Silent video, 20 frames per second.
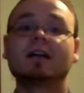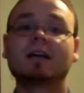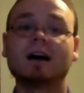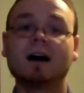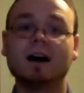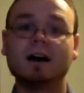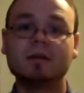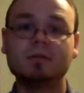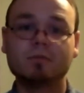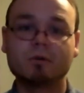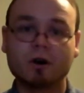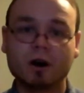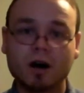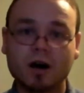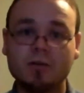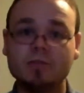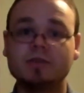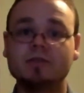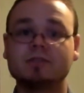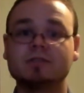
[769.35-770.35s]
God
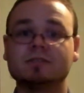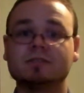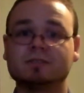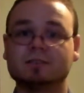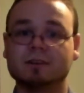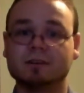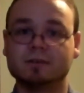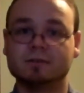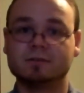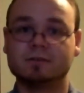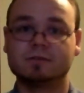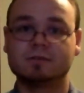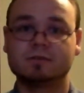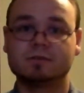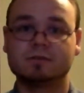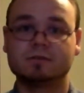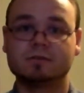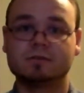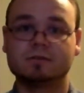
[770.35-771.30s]
promises us